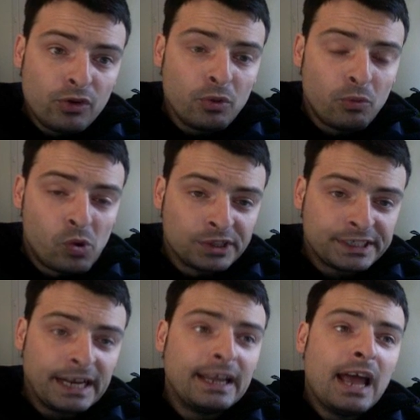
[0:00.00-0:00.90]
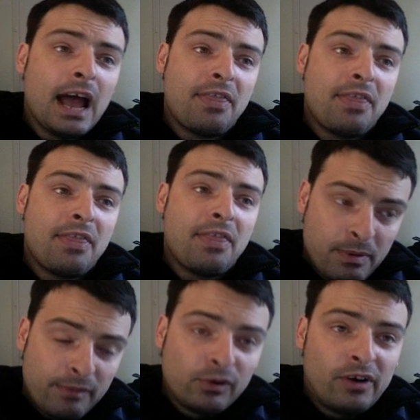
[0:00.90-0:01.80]
the water, and then they could
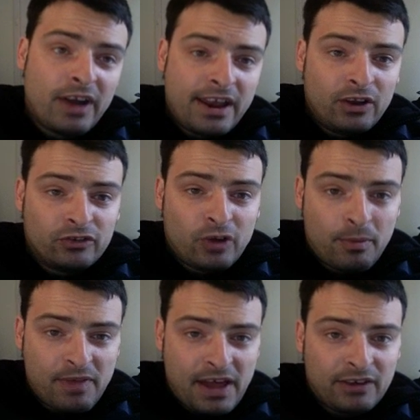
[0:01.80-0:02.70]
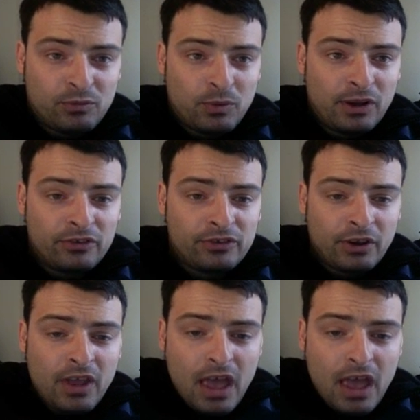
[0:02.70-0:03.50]
be fluoridating on top of that as well. So